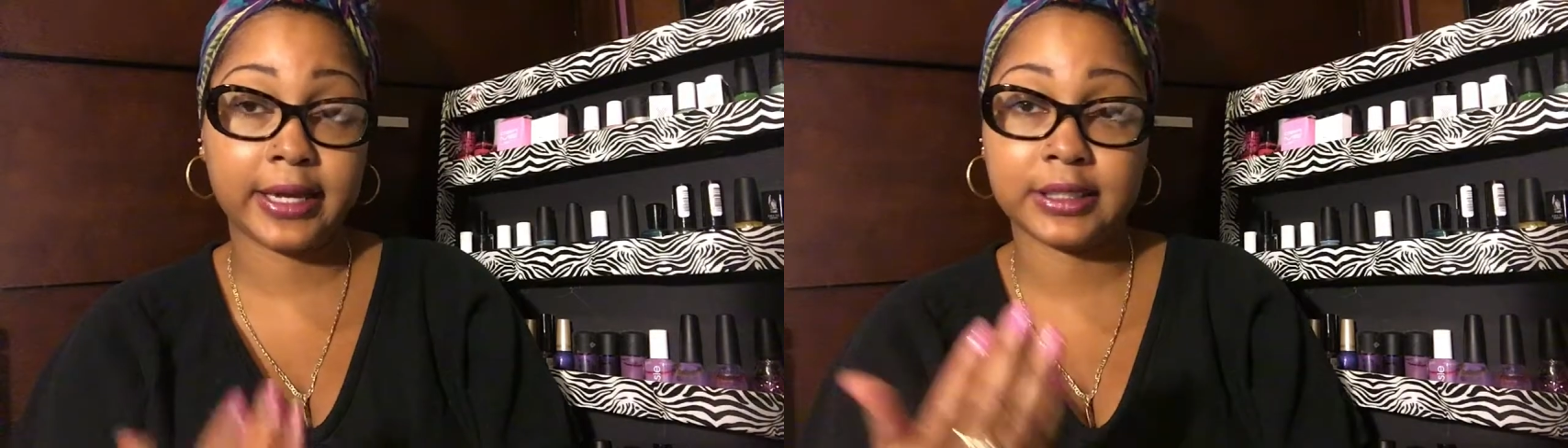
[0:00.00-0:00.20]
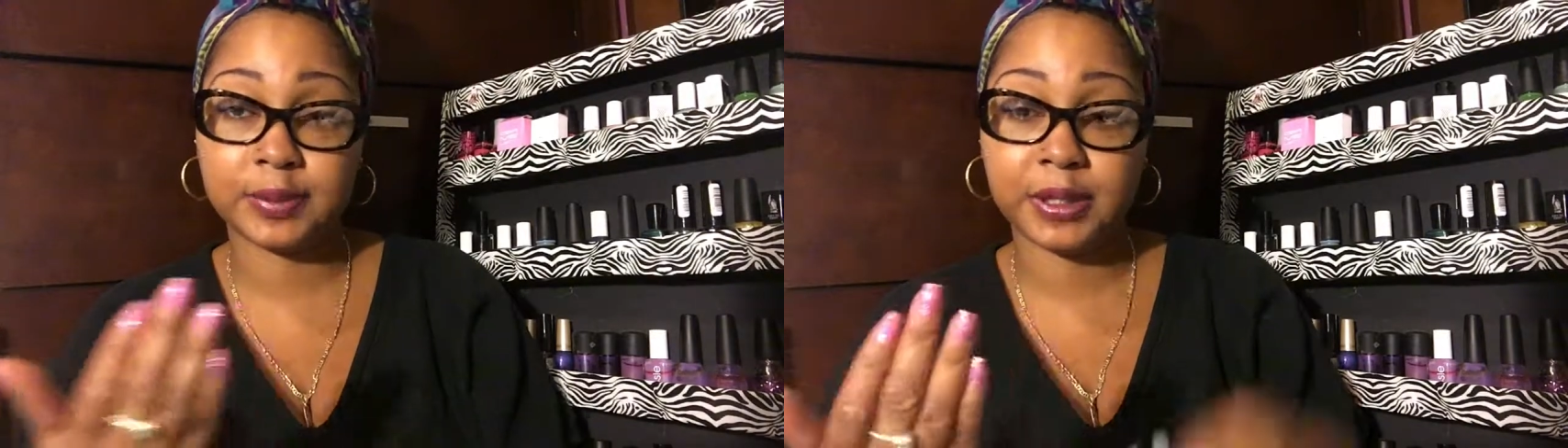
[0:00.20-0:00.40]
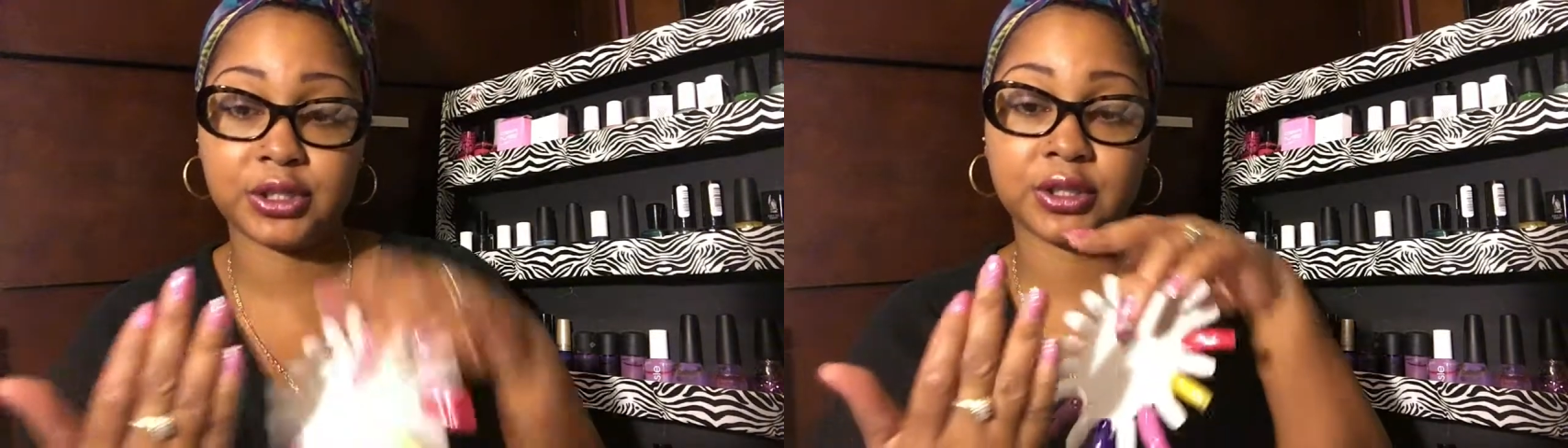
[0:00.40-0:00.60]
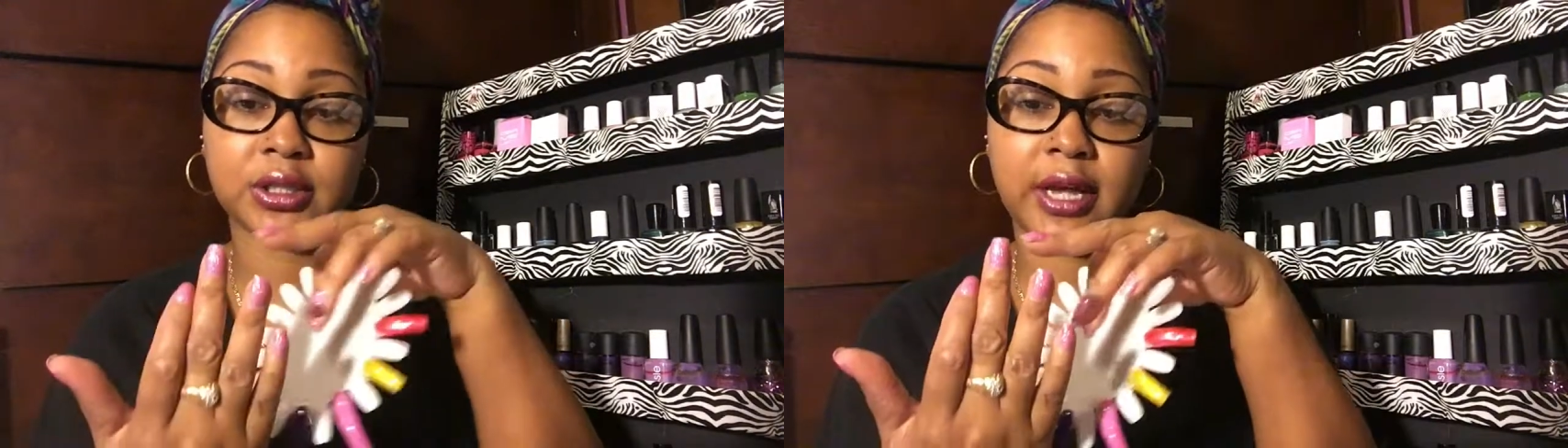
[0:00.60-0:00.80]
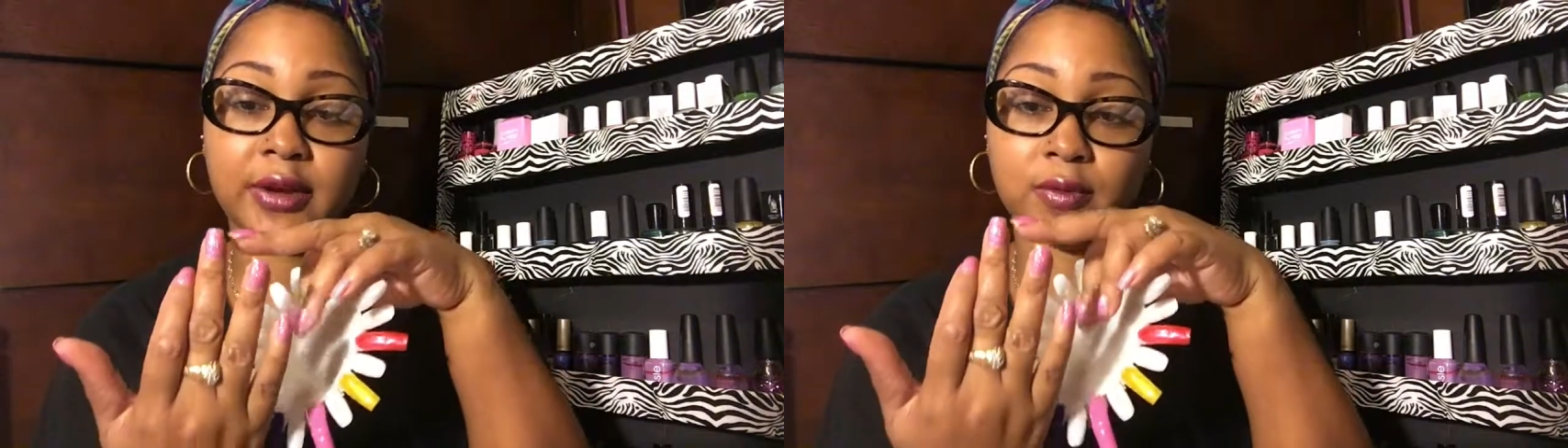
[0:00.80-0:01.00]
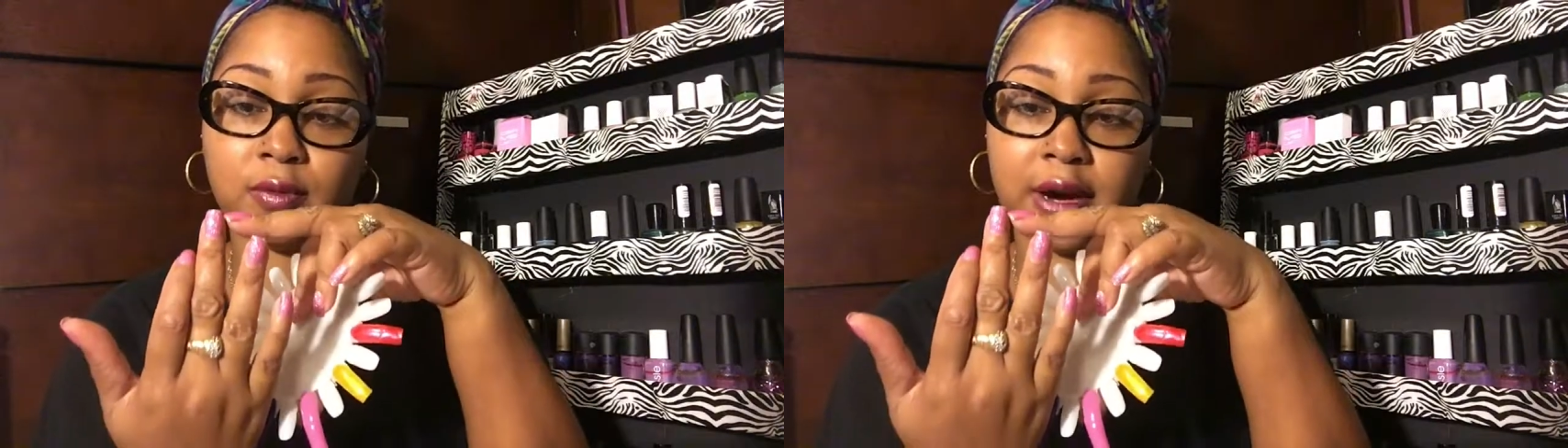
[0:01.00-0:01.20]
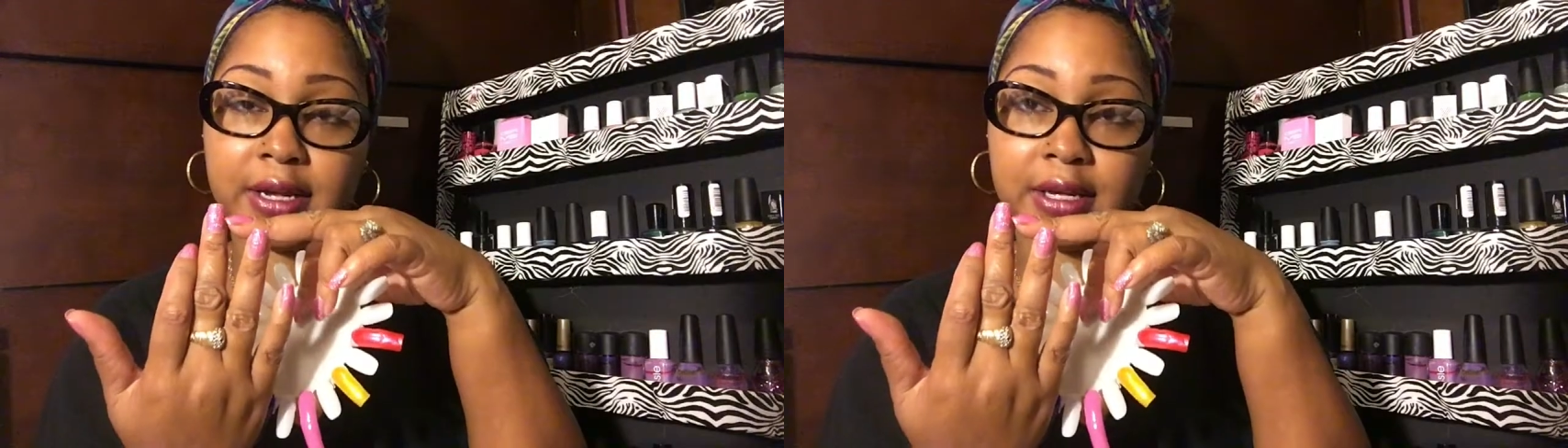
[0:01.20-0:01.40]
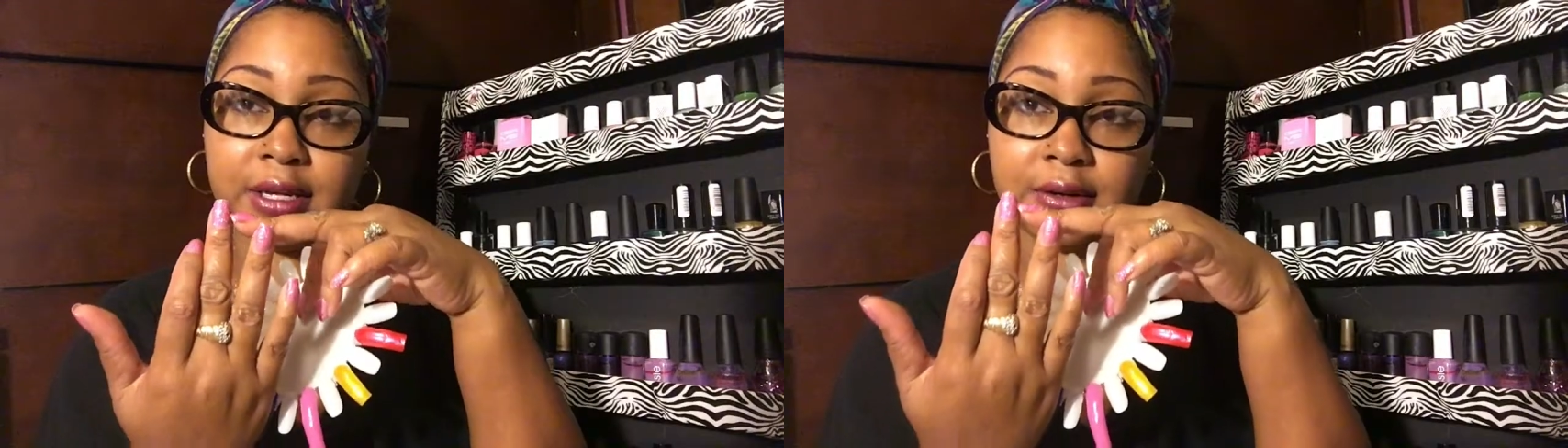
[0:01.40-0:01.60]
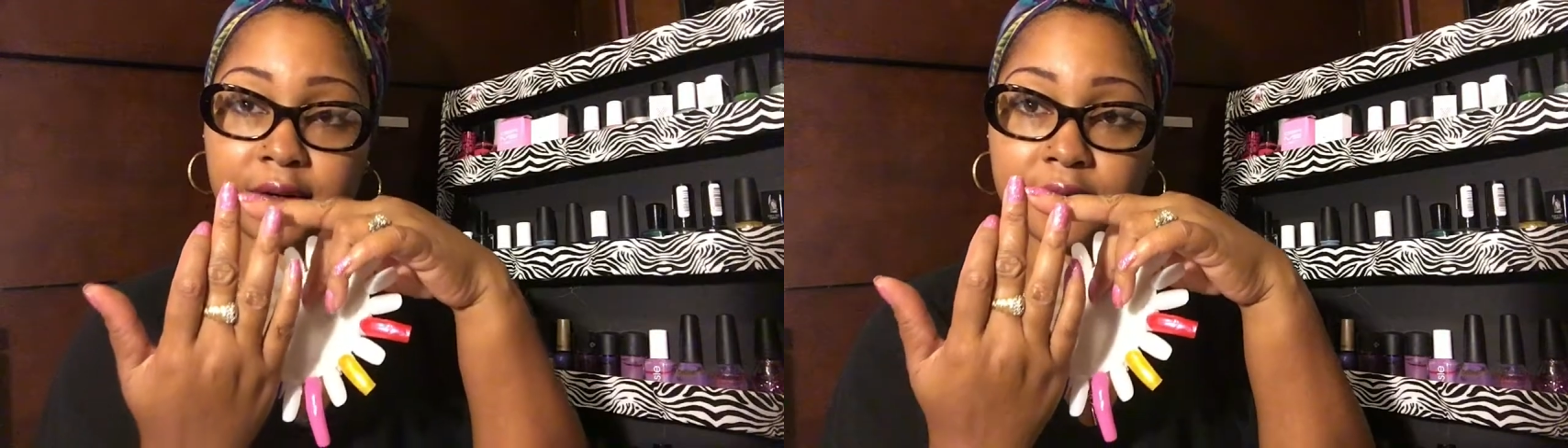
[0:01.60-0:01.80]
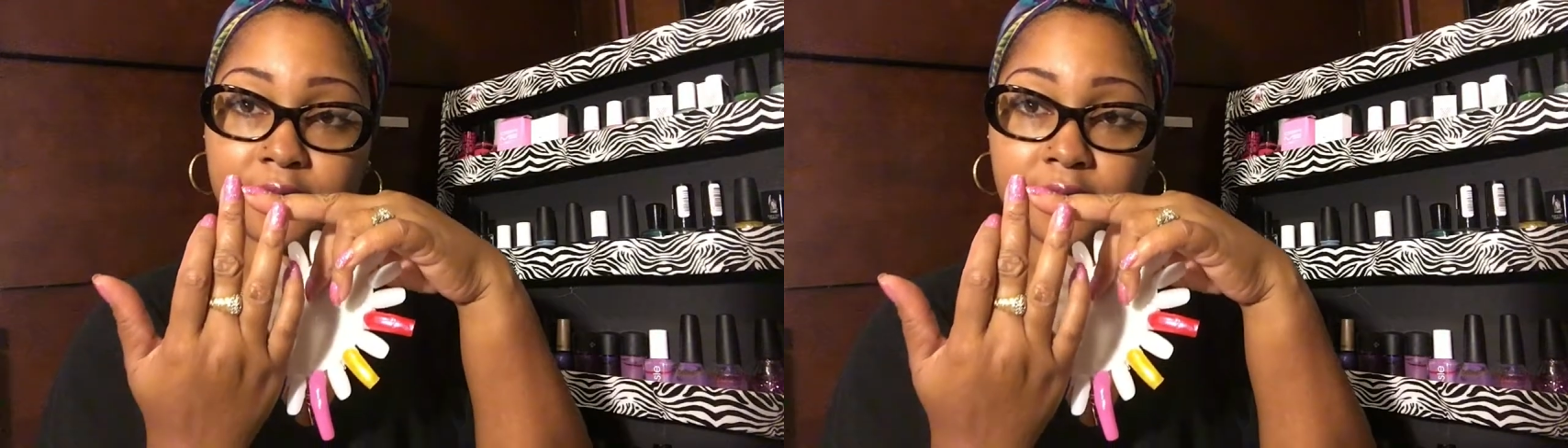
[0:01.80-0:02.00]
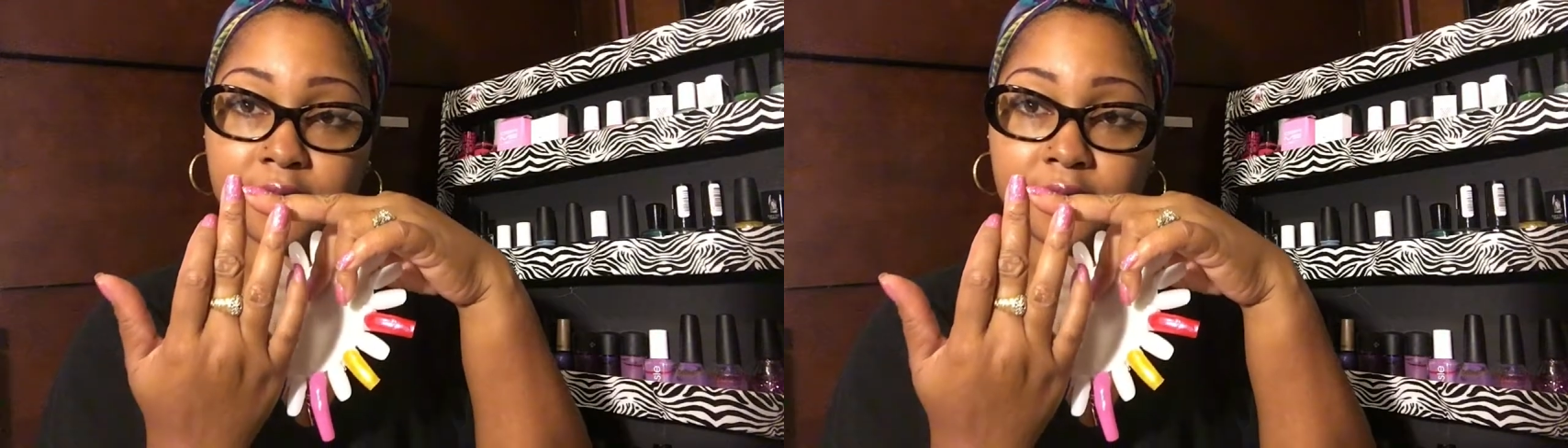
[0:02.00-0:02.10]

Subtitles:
Especially like right here